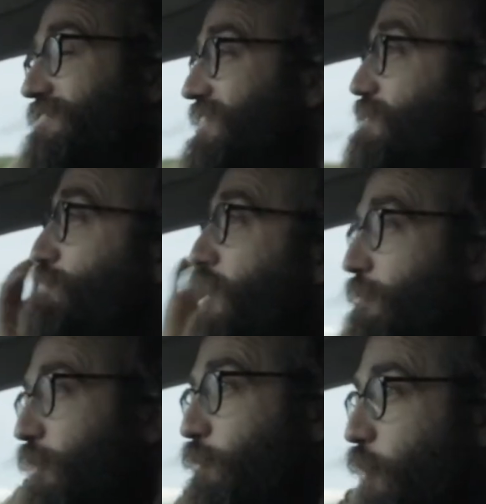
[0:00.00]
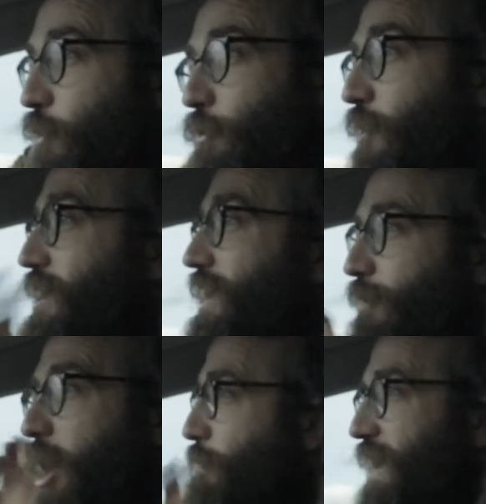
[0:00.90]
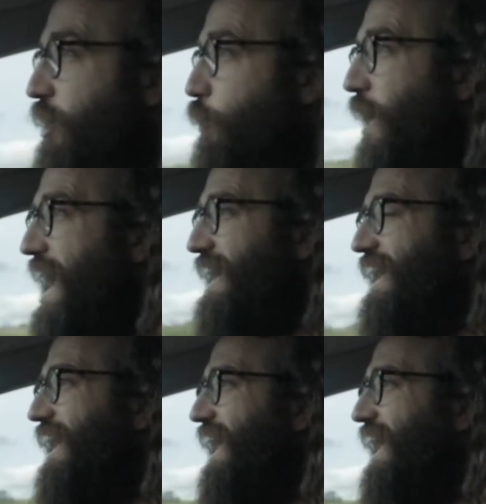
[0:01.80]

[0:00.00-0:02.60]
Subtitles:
the experiment won't work. It'll all be out of whack.